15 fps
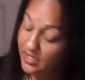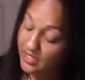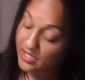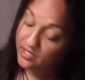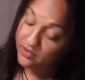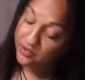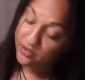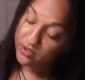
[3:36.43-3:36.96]

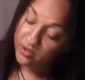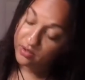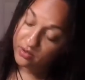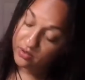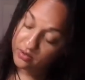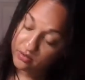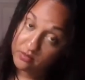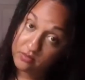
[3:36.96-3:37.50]
Either
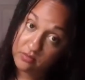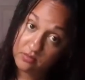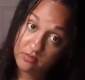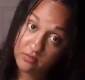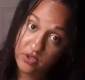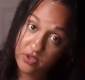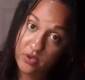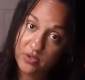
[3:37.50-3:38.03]

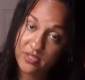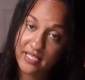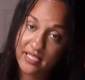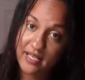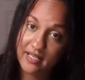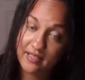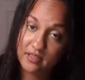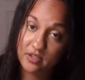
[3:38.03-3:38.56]
you
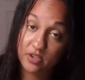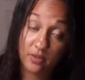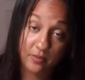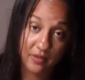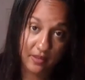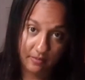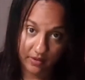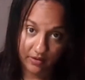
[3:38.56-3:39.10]
stand, you could be
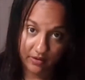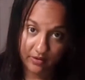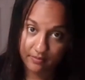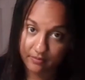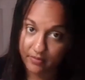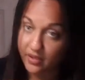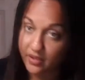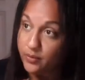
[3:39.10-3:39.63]
a mother,
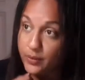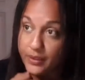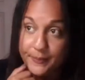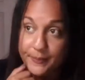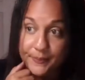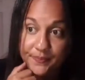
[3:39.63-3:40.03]
by the way.